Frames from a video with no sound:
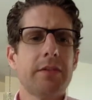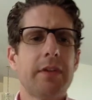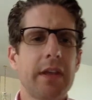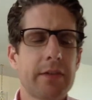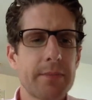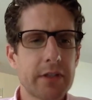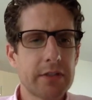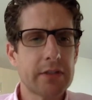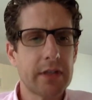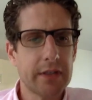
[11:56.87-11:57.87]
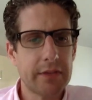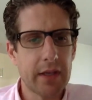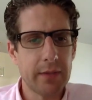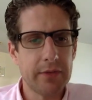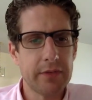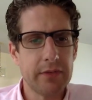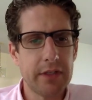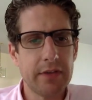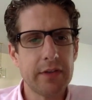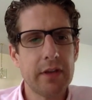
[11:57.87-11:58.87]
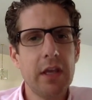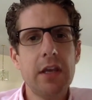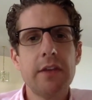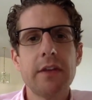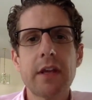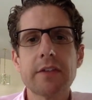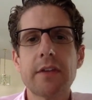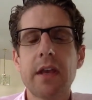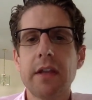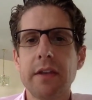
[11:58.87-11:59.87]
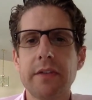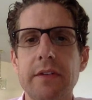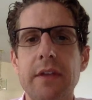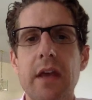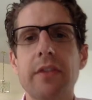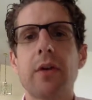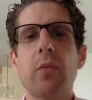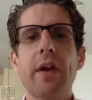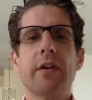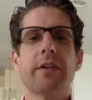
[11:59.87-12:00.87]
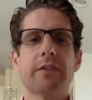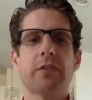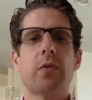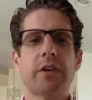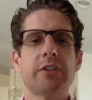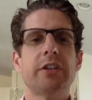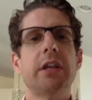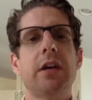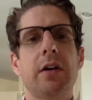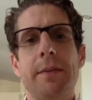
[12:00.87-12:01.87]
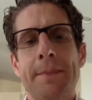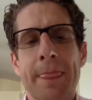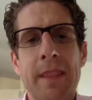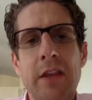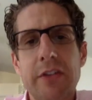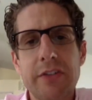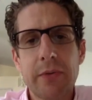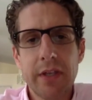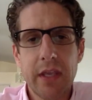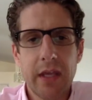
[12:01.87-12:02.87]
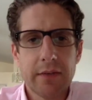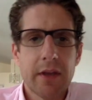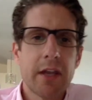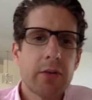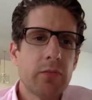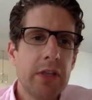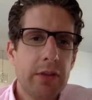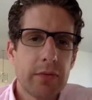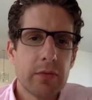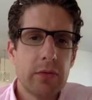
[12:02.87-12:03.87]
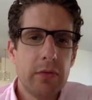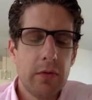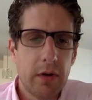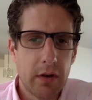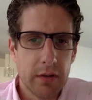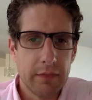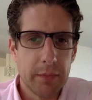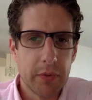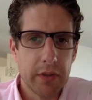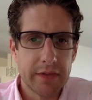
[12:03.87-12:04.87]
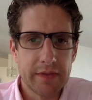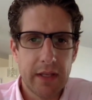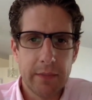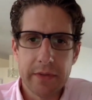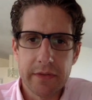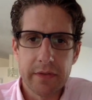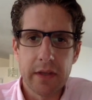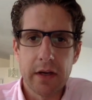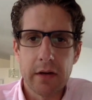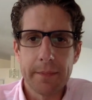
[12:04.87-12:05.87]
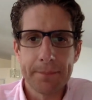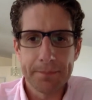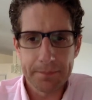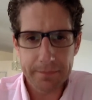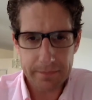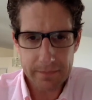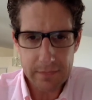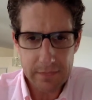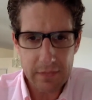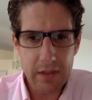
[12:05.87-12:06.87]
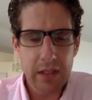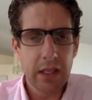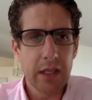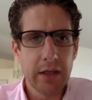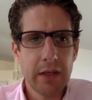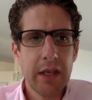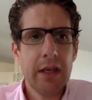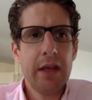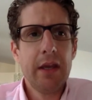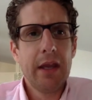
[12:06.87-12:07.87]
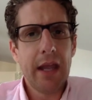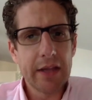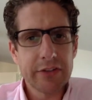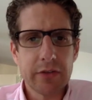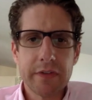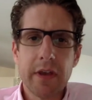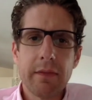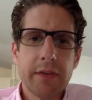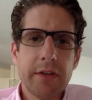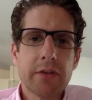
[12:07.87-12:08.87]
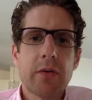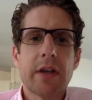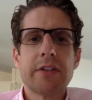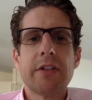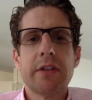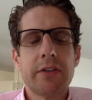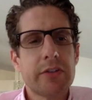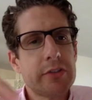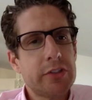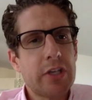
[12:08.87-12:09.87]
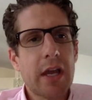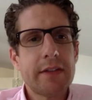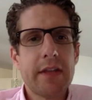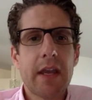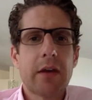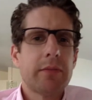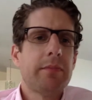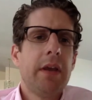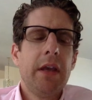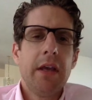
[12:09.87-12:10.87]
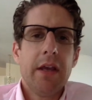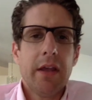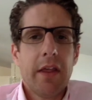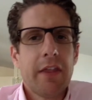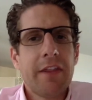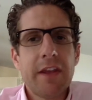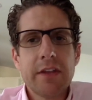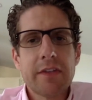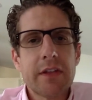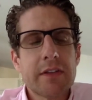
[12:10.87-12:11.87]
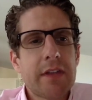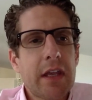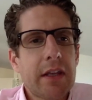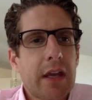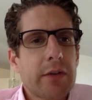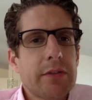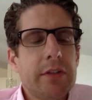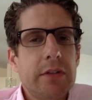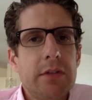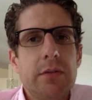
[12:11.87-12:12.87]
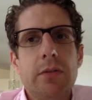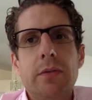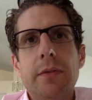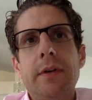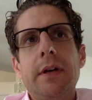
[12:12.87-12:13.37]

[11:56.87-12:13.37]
Take as much time as you need. The next slide death awareness questionnaire. So again, kind of read through all of the bullet statements there and ask yourself these questions. Jot down things that stand out to you.